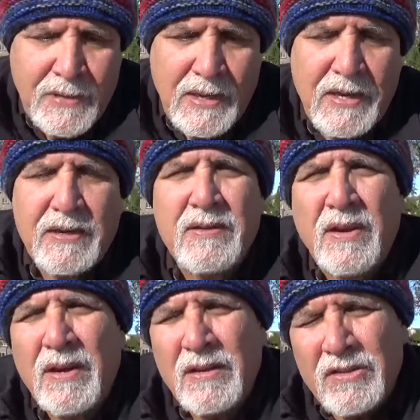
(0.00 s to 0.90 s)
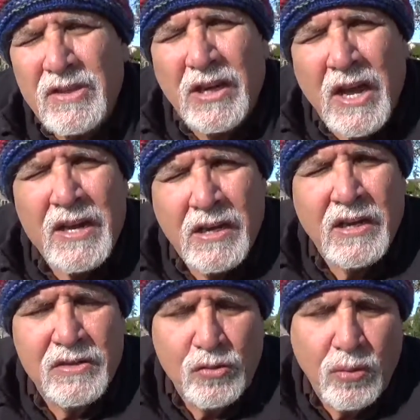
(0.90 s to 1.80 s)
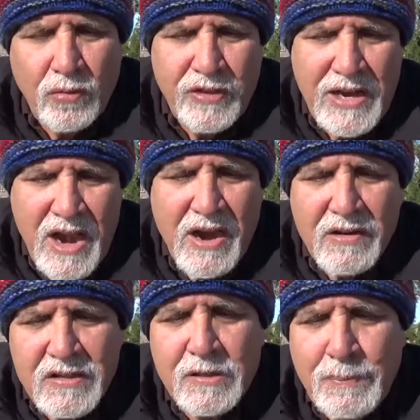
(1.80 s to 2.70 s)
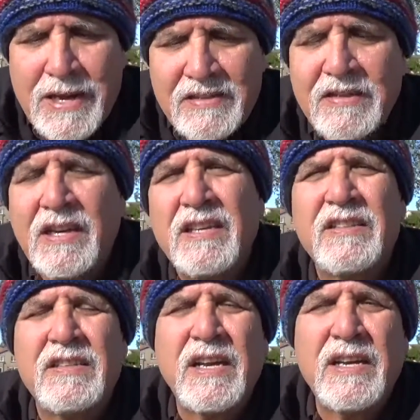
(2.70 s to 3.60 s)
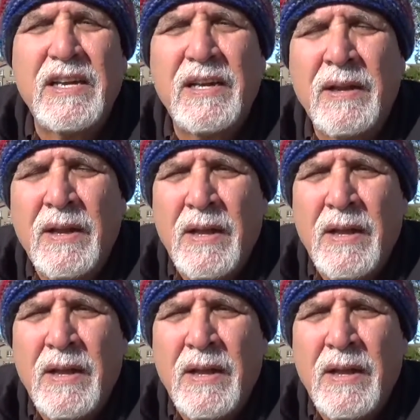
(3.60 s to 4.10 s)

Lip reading: and to kind of control the airspace against any